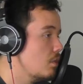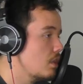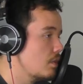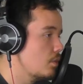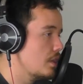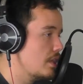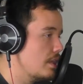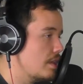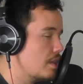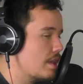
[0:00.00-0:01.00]
War, where
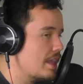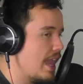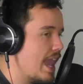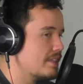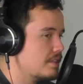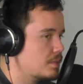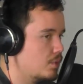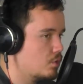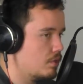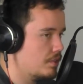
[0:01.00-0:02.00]
he has this
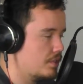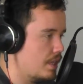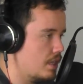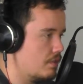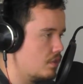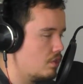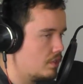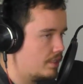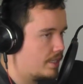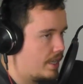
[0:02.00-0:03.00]
mutual understanding of the Hulk,
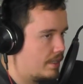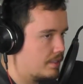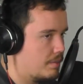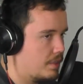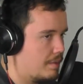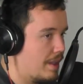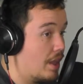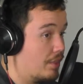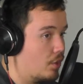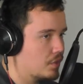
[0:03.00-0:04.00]
and he's like, hey, it's time to come
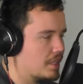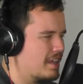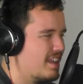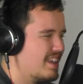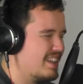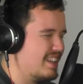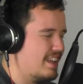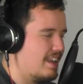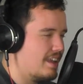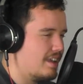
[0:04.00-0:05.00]
out, and the Hulk's like,
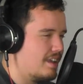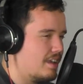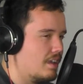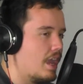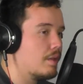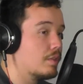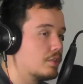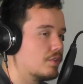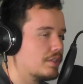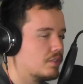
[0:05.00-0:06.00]
nah. And the
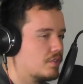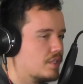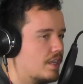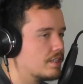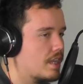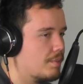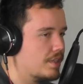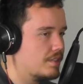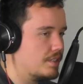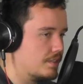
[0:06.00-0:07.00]
directors have said it's not
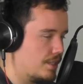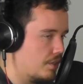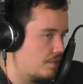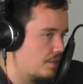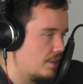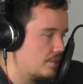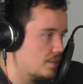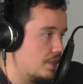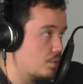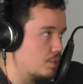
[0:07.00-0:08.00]
because he's scared of
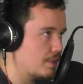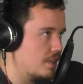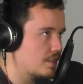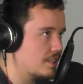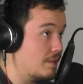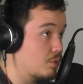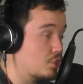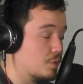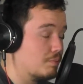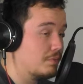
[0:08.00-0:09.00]
Thanos, it was because he was
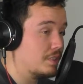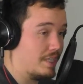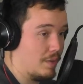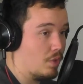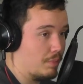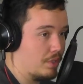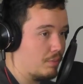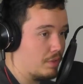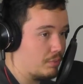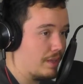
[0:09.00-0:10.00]
just didn't want to put up
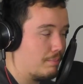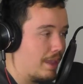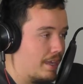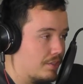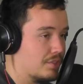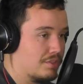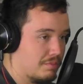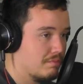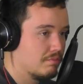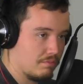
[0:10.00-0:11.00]
with Banner's
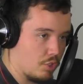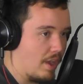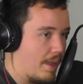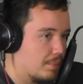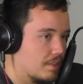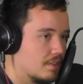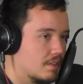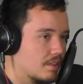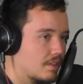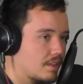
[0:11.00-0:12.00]
crap.
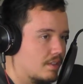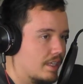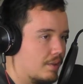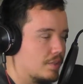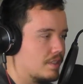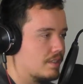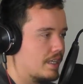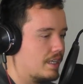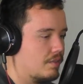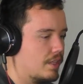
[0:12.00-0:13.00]
Like it was this
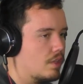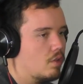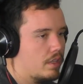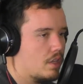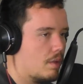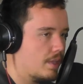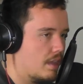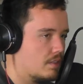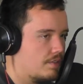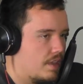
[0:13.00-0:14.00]
idea of like, you only call me
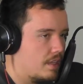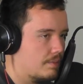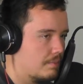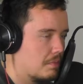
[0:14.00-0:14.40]
out to fight.